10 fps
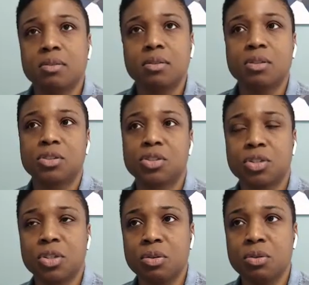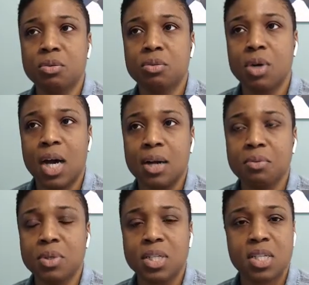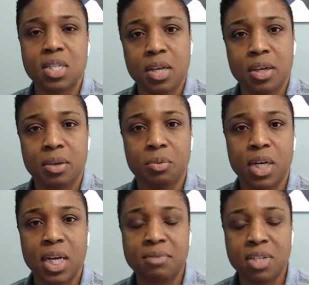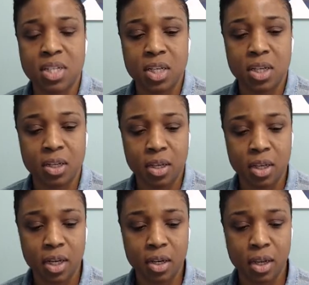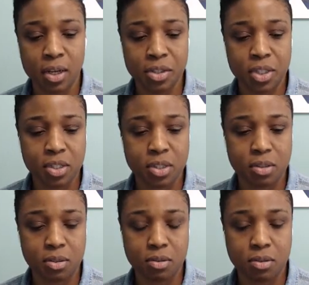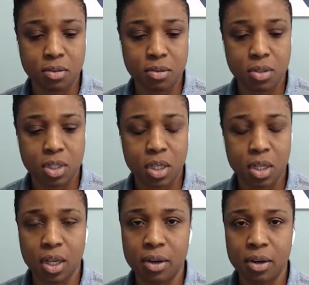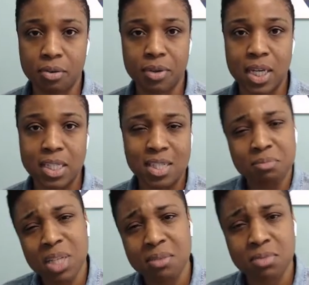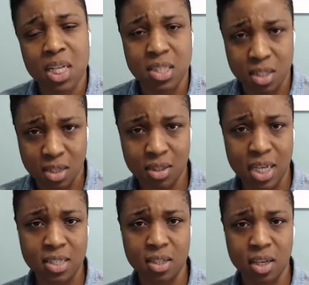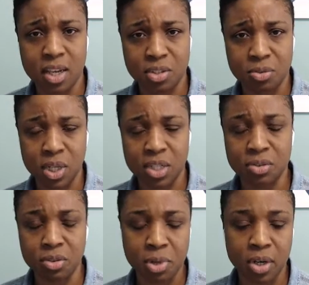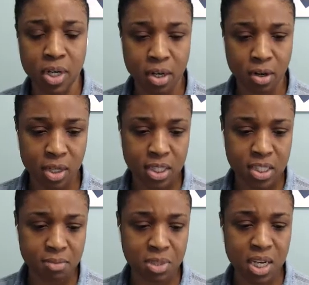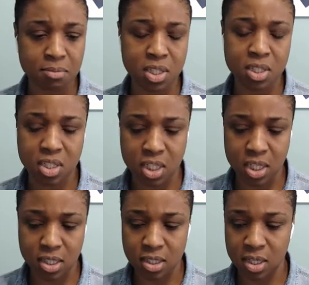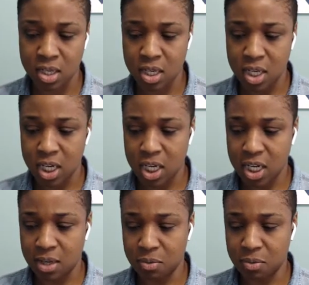so I would say what I've seen, and just to clarify, sometimes that's the case when I do the marketing audit. Sometimes it's just a